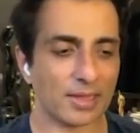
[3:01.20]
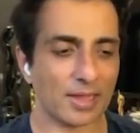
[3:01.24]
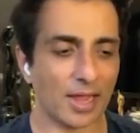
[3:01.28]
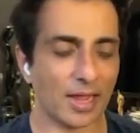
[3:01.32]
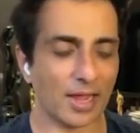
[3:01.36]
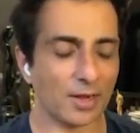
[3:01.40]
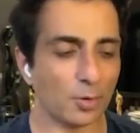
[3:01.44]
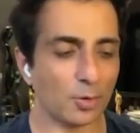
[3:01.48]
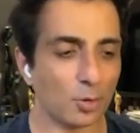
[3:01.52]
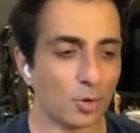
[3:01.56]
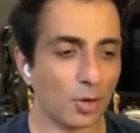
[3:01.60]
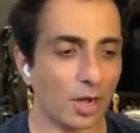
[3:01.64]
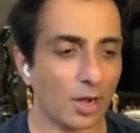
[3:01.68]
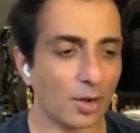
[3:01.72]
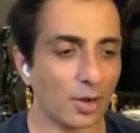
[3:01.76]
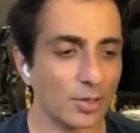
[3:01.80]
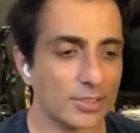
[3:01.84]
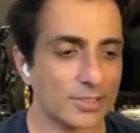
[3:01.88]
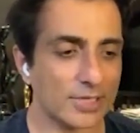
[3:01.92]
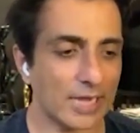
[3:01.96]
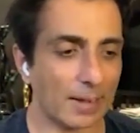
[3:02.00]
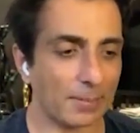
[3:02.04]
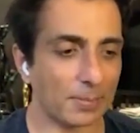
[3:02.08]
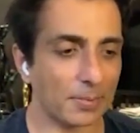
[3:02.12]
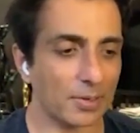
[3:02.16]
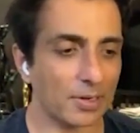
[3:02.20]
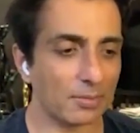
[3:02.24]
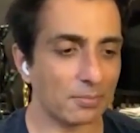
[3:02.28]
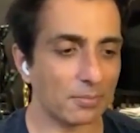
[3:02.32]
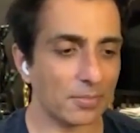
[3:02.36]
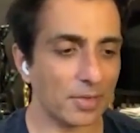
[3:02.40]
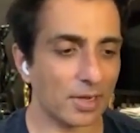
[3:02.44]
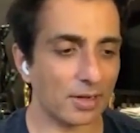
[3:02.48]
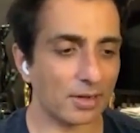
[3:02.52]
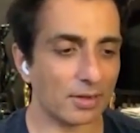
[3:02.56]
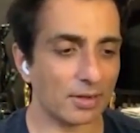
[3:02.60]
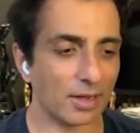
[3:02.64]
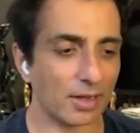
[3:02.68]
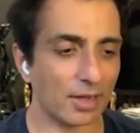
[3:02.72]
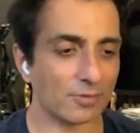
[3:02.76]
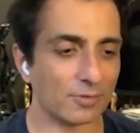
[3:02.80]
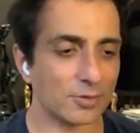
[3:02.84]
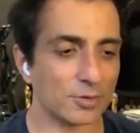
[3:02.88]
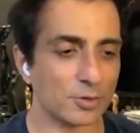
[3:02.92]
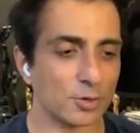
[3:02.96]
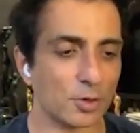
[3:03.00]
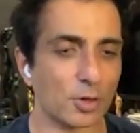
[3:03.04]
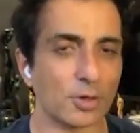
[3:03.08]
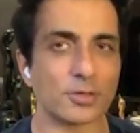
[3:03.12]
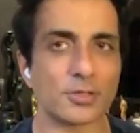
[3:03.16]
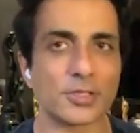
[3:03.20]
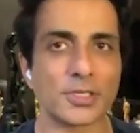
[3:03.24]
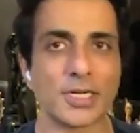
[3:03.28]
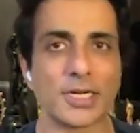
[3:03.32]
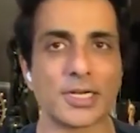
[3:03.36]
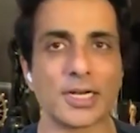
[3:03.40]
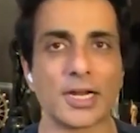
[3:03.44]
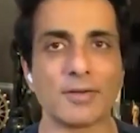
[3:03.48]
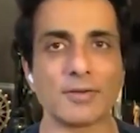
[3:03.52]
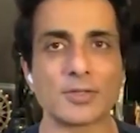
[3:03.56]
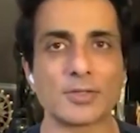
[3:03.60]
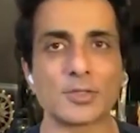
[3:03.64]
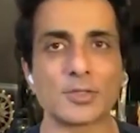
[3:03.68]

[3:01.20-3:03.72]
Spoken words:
I don't know how it's happening. I was not trained.